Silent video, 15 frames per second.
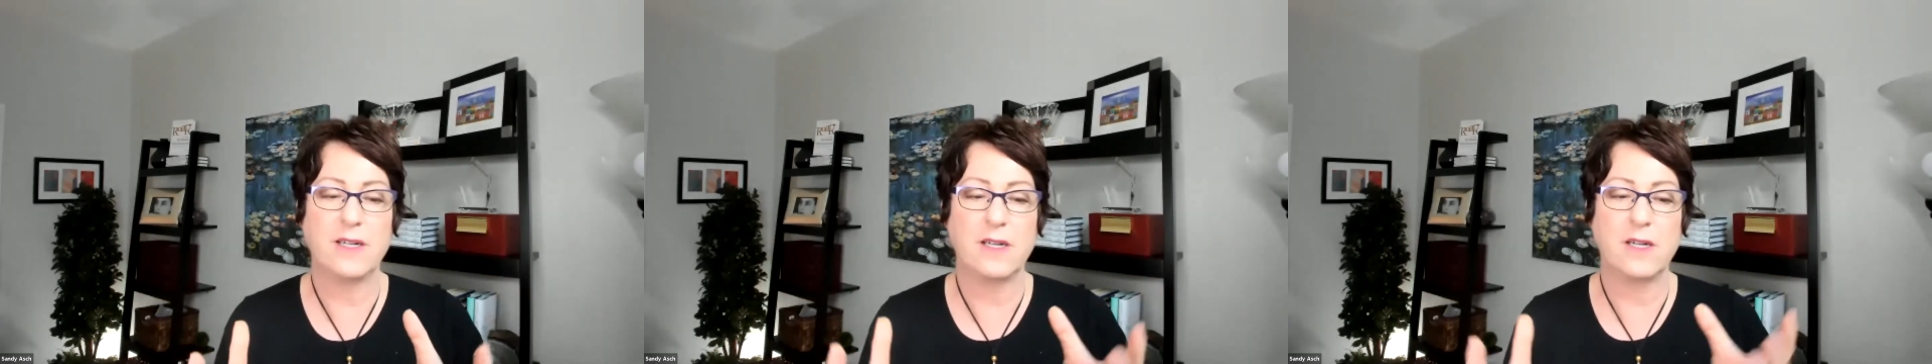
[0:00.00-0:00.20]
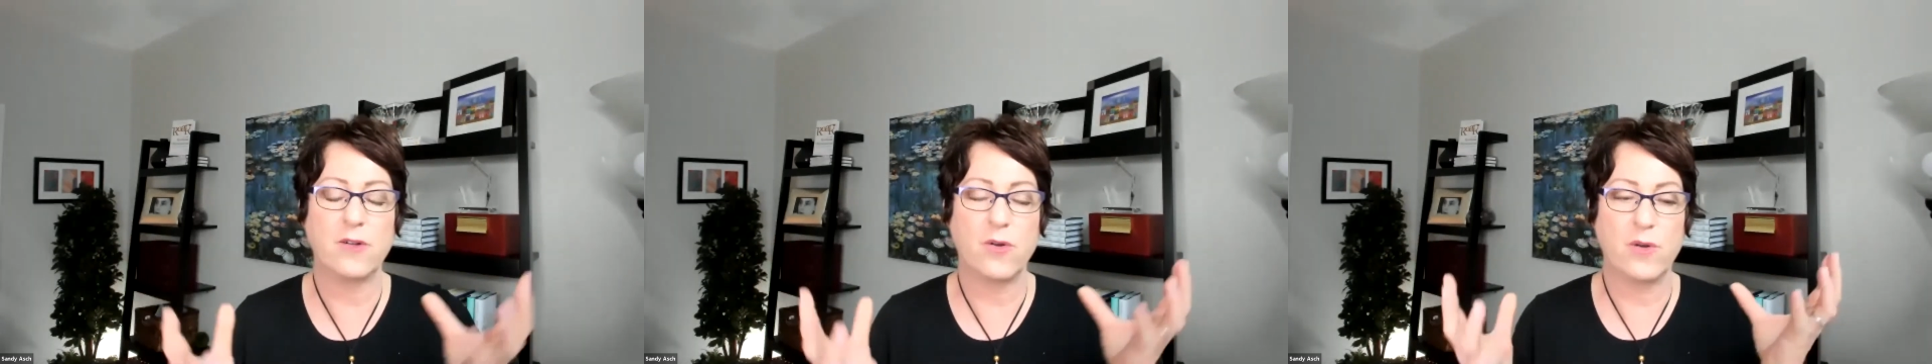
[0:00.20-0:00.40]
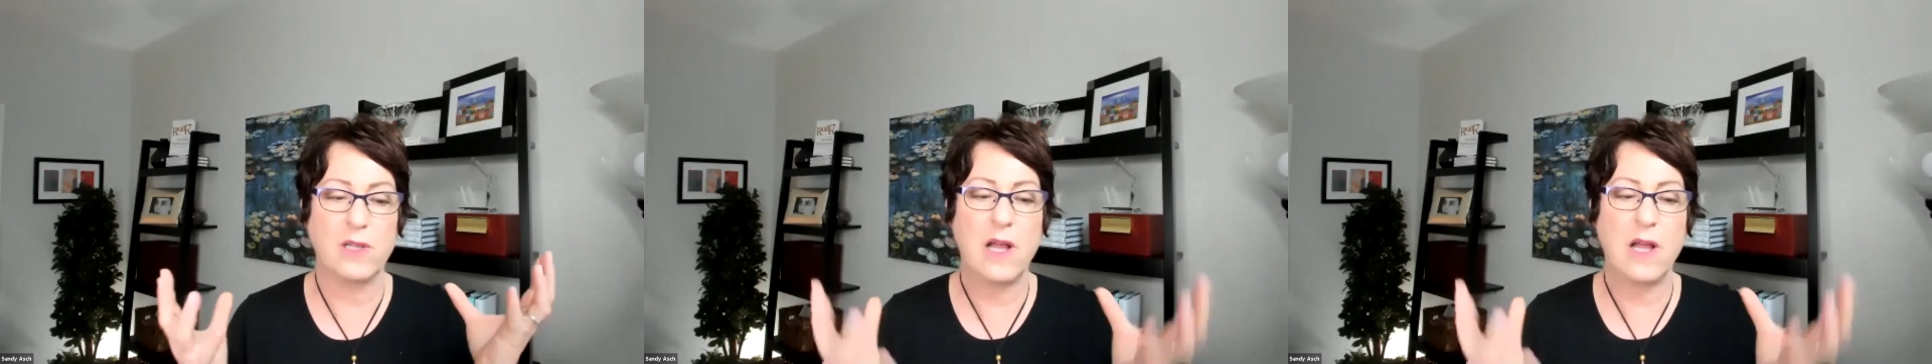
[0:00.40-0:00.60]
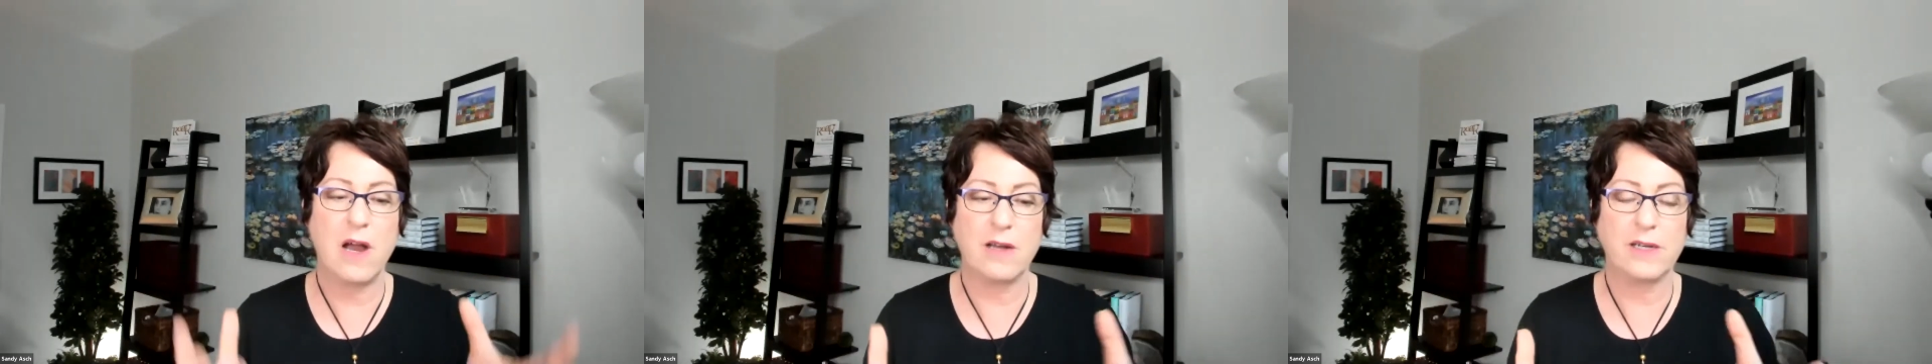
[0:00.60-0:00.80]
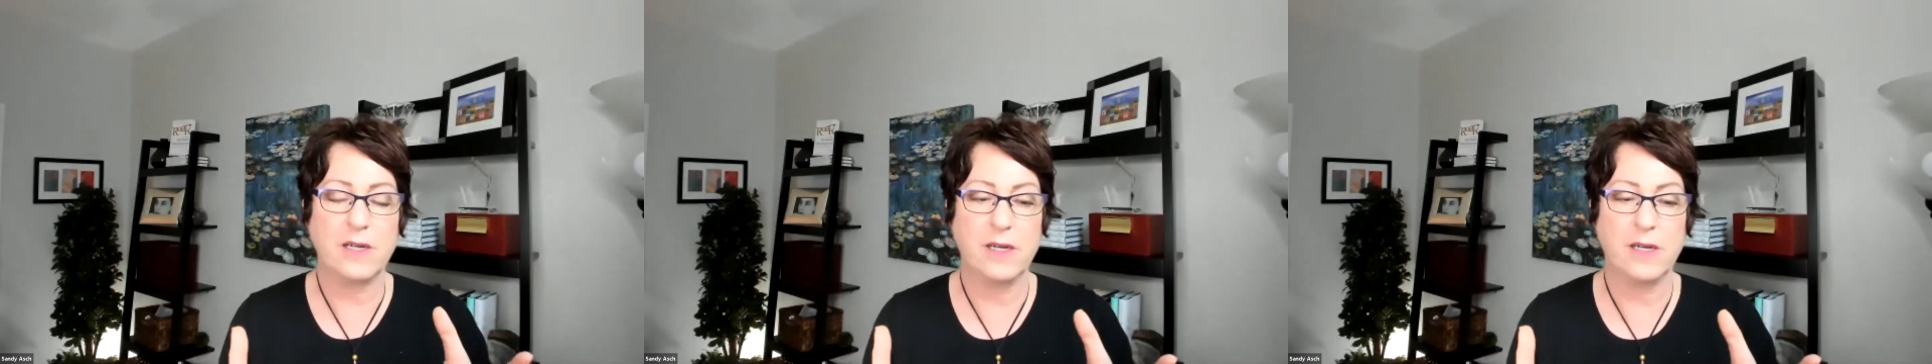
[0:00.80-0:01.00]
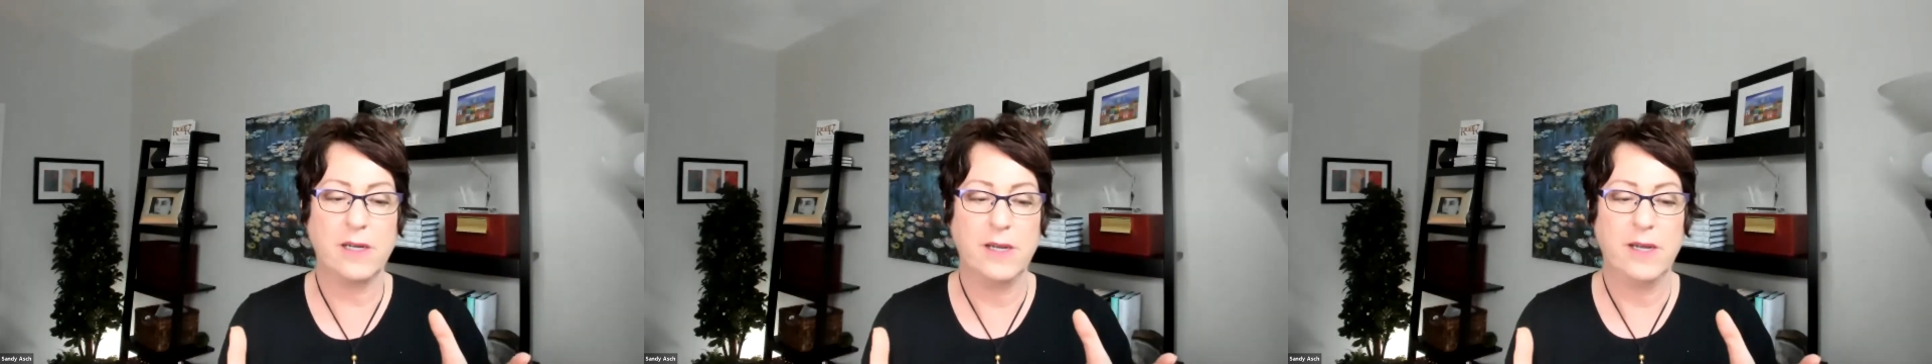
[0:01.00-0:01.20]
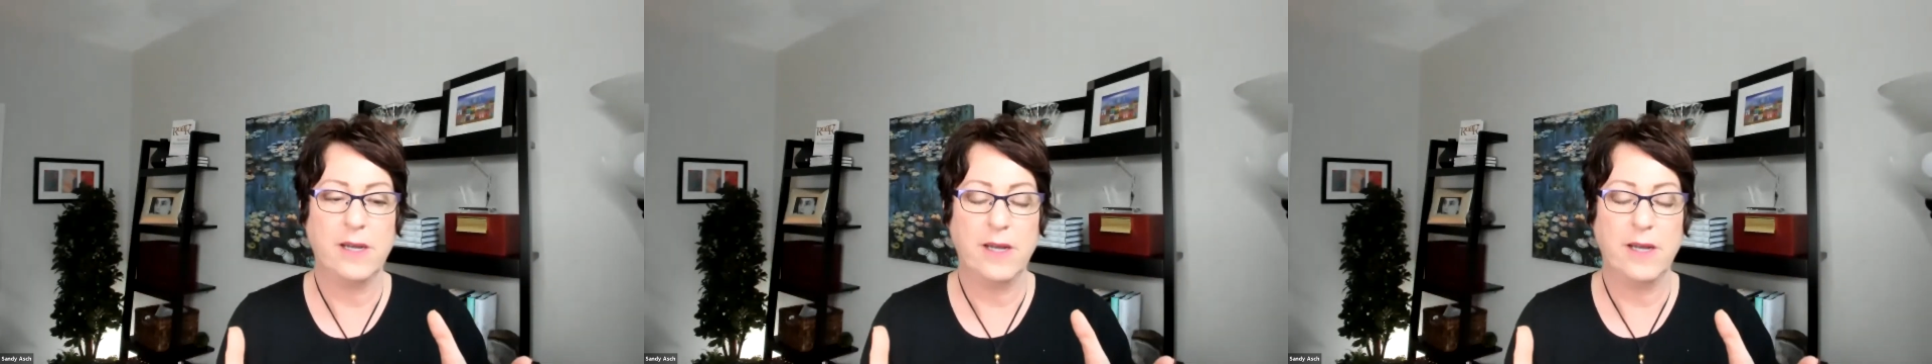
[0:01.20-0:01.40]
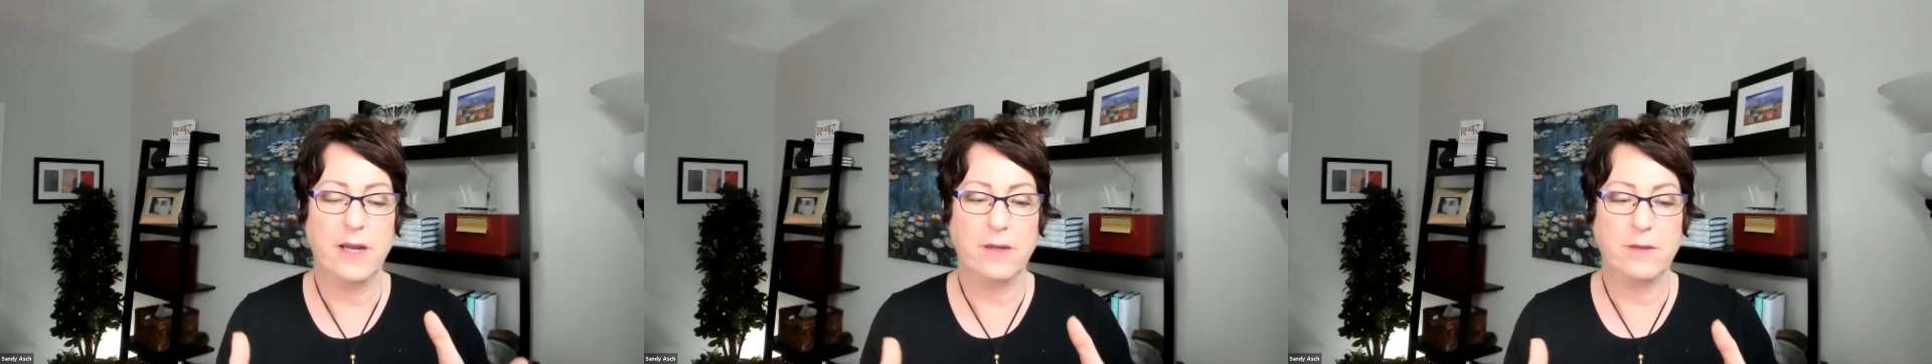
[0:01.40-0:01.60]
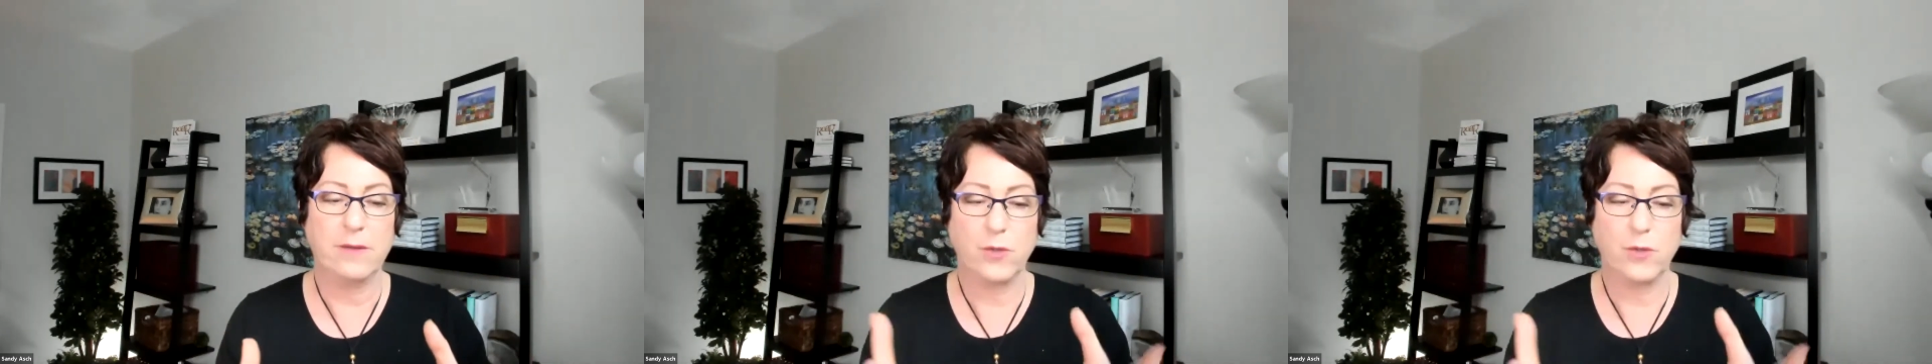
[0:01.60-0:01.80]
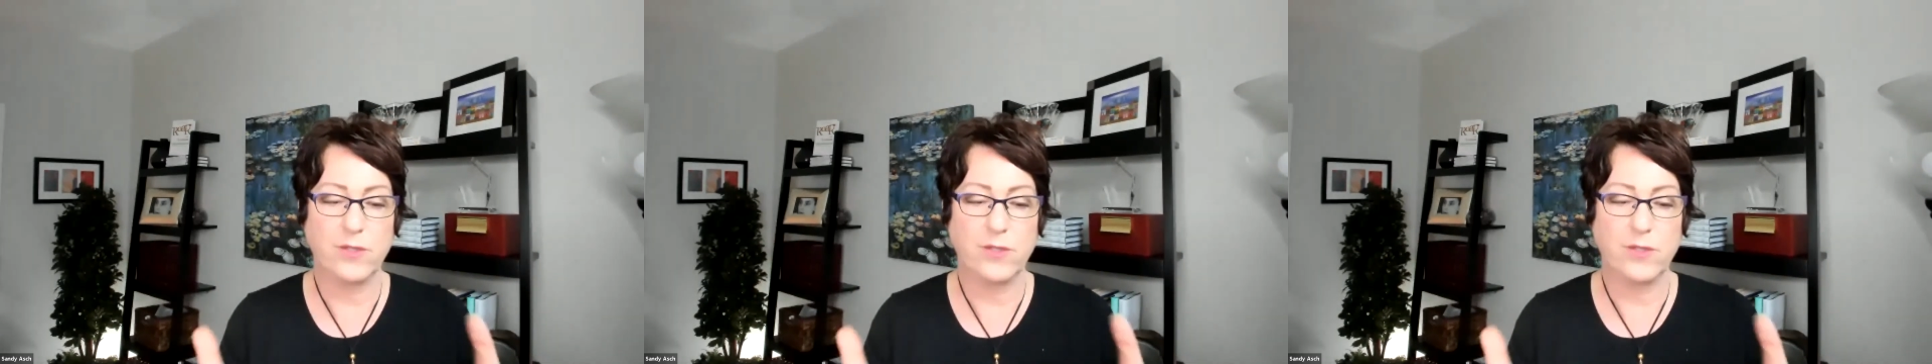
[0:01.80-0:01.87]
And I know Alana, your